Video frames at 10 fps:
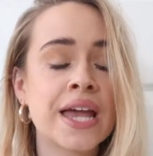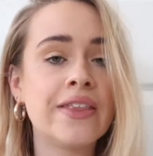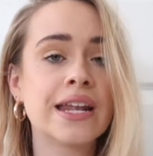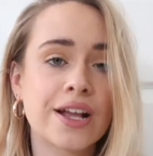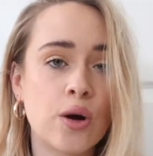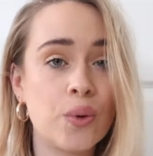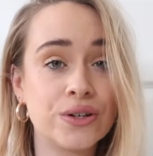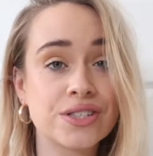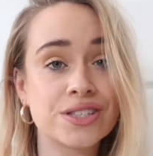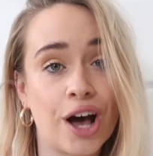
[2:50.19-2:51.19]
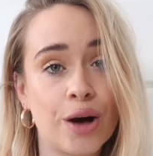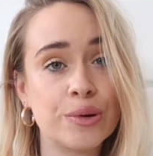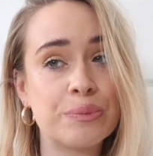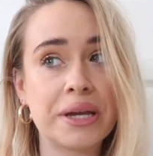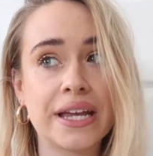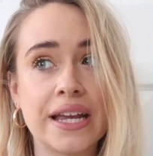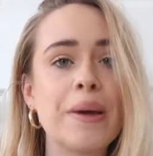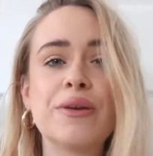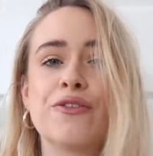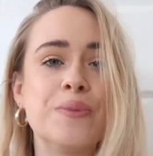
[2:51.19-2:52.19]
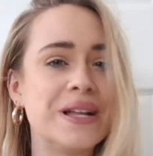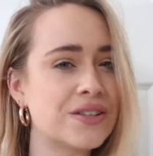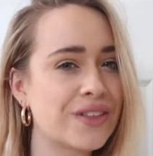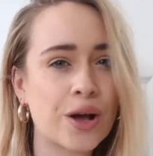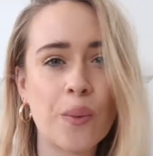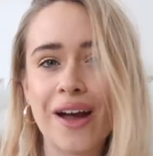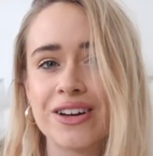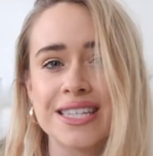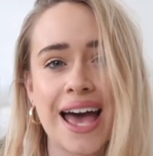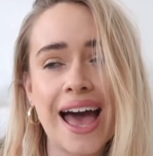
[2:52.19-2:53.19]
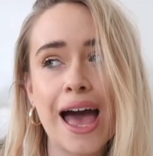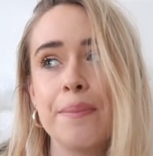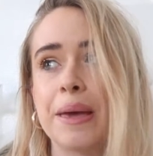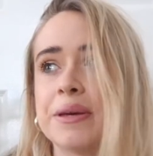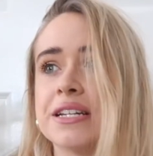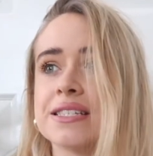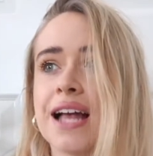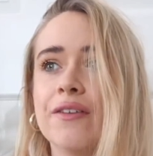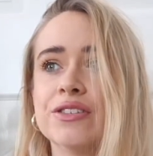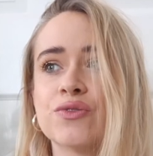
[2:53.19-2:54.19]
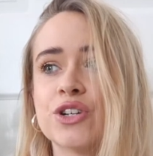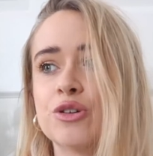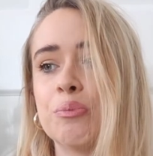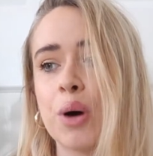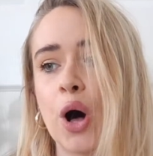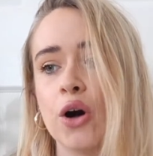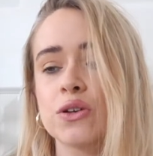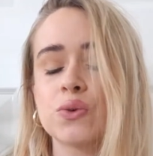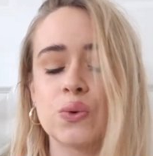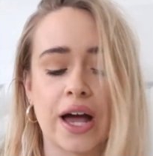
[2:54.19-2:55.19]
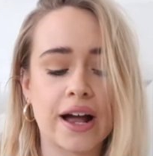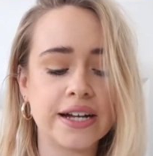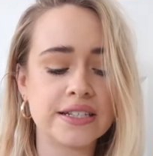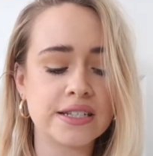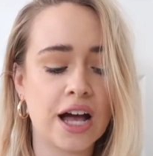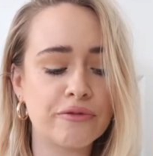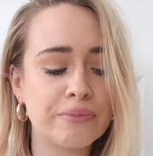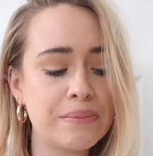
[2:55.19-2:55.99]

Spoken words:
And then like a 1-star would be maybe a few bits of like wear and tear, maybe it doesn't have its original box, all that kind of stuff.